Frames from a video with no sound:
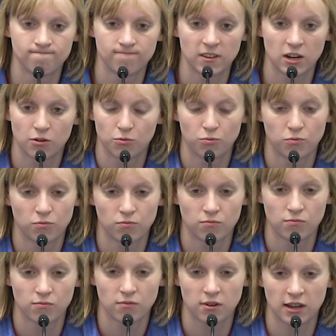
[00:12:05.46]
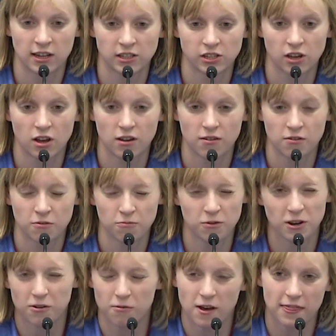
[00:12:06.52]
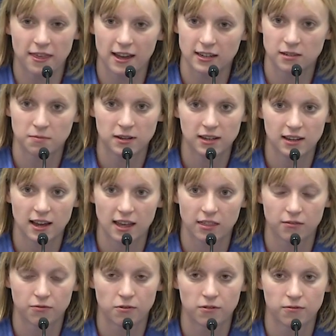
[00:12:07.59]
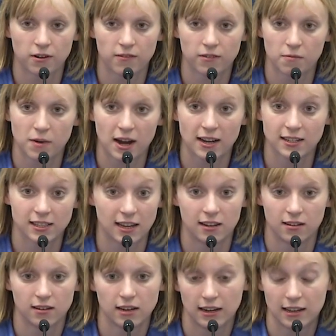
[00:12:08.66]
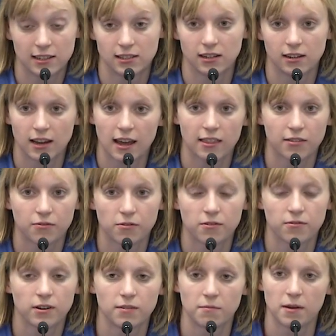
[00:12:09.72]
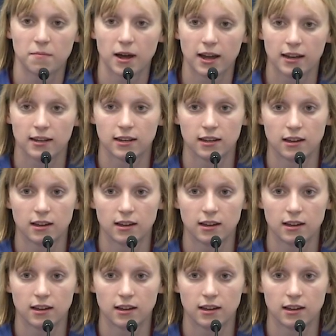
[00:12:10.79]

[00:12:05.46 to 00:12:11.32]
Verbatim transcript: you know it's we don't want that to be at the forefront of our minds, and it isn't at the forefront of my mind.